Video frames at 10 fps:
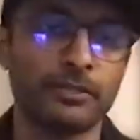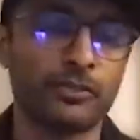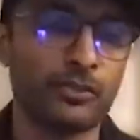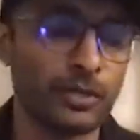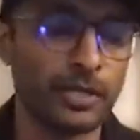or the
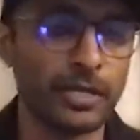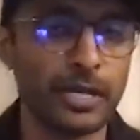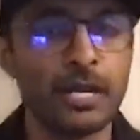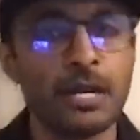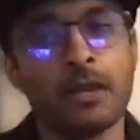story
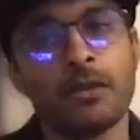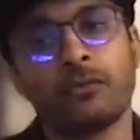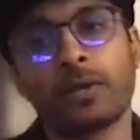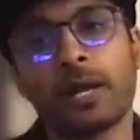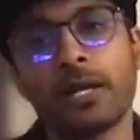
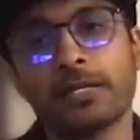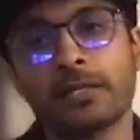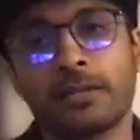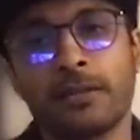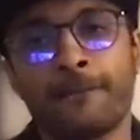for
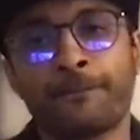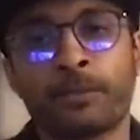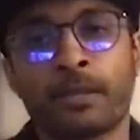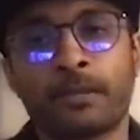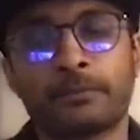us
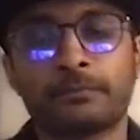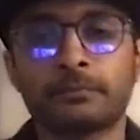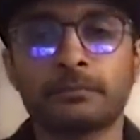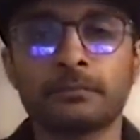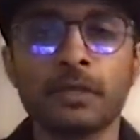
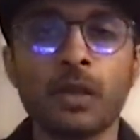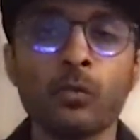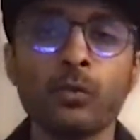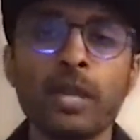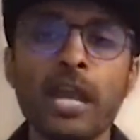
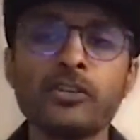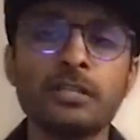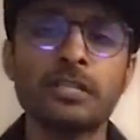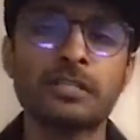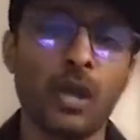we
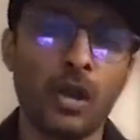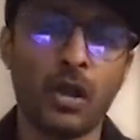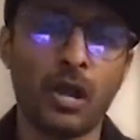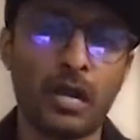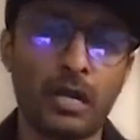actually
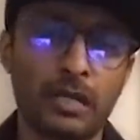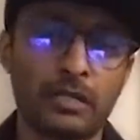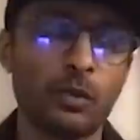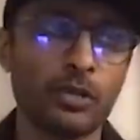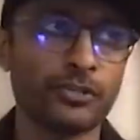saw our
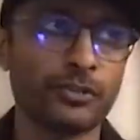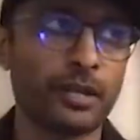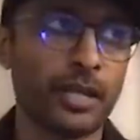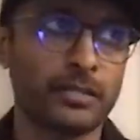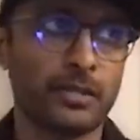conversion
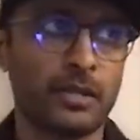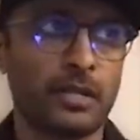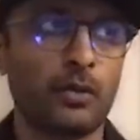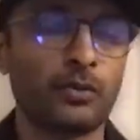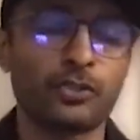rates on
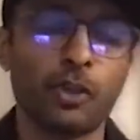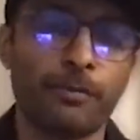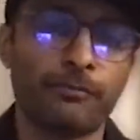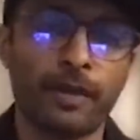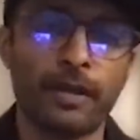our own
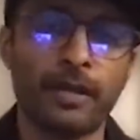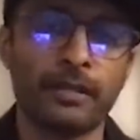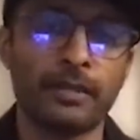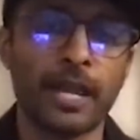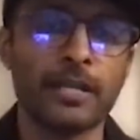
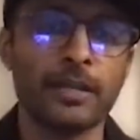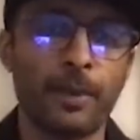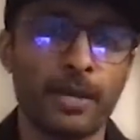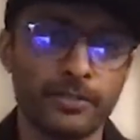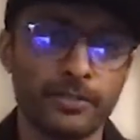Shopify landing
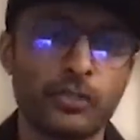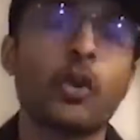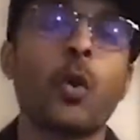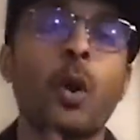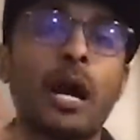pages
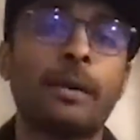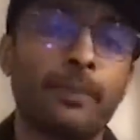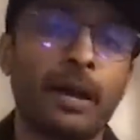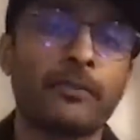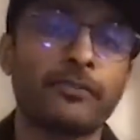go
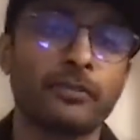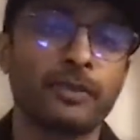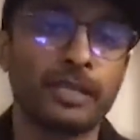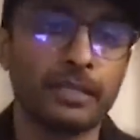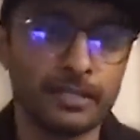up after
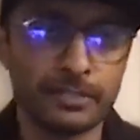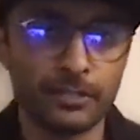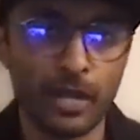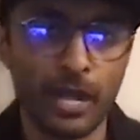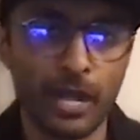we
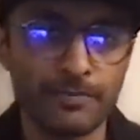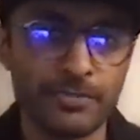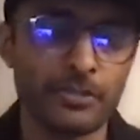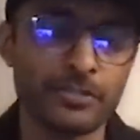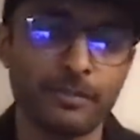listed on
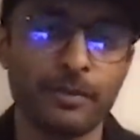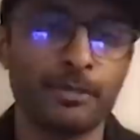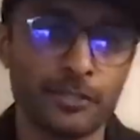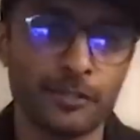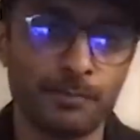Amazon simply
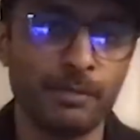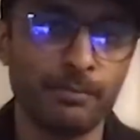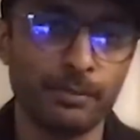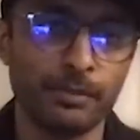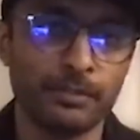because
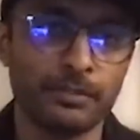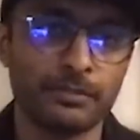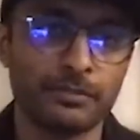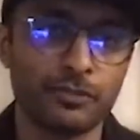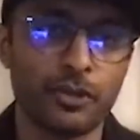people
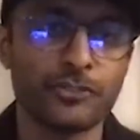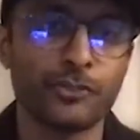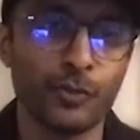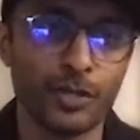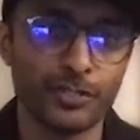
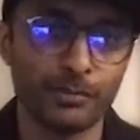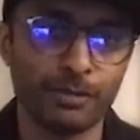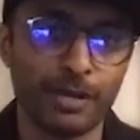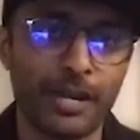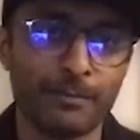trust you as a
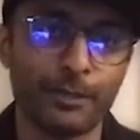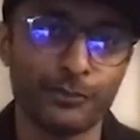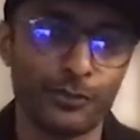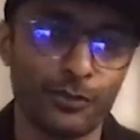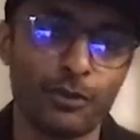brand
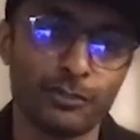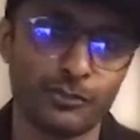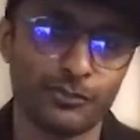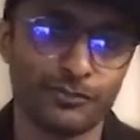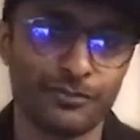because you're also